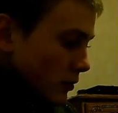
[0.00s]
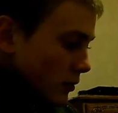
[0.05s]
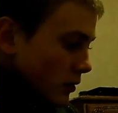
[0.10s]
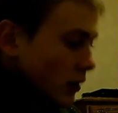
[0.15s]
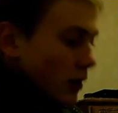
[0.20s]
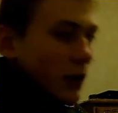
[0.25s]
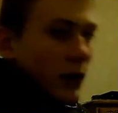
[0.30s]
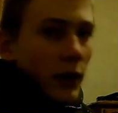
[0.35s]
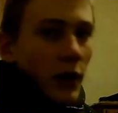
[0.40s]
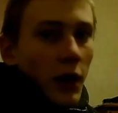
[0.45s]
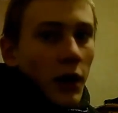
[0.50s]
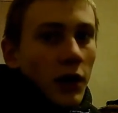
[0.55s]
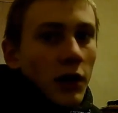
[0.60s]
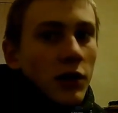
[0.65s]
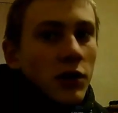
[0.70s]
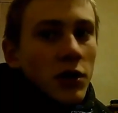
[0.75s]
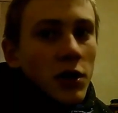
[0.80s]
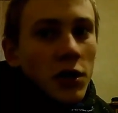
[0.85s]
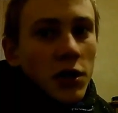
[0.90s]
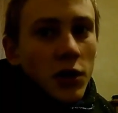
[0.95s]
Okay, that
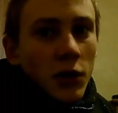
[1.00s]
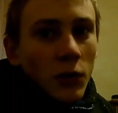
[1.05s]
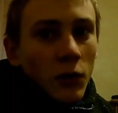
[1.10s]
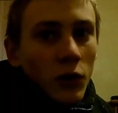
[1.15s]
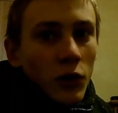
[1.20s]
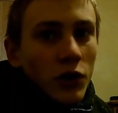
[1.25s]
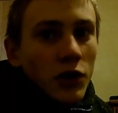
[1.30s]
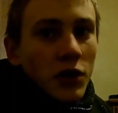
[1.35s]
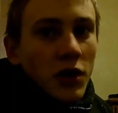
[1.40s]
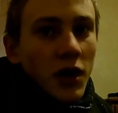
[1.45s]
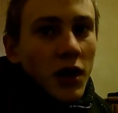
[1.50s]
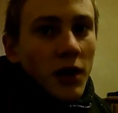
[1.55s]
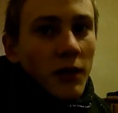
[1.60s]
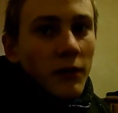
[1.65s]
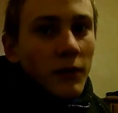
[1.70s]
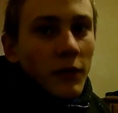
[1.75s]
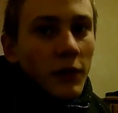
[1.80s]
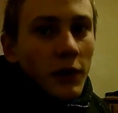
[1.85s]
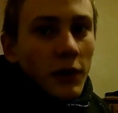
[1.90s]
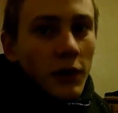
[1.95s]
is just the worst
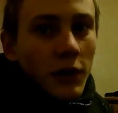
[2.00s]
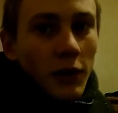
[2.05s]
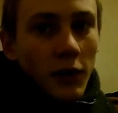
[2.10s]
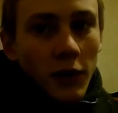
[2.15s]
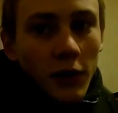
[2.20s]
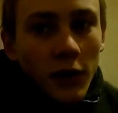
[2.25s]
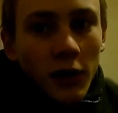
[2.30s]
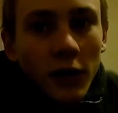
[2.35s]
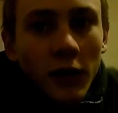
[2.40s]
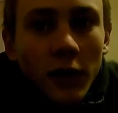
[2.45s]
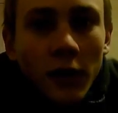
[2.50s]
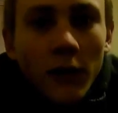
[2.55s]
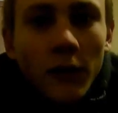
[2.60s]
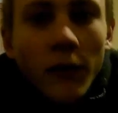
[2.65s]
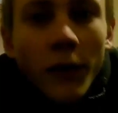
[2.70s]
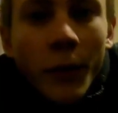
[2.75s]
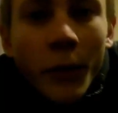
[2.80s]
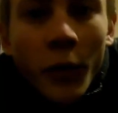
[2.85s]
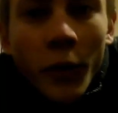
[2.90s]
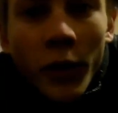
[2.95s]
name
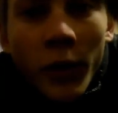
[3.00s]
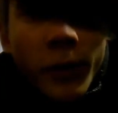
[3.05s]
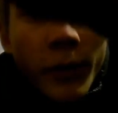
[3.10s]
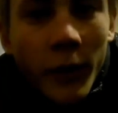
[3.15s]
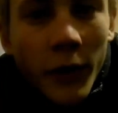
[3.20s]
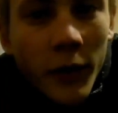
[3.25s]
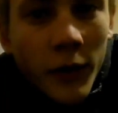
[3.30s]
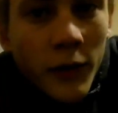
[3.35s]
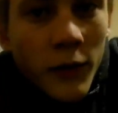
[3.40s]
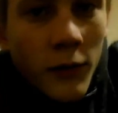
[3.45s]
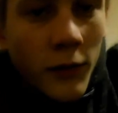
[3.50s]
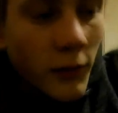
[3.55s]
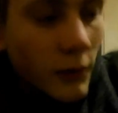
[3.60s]
for Pokemon.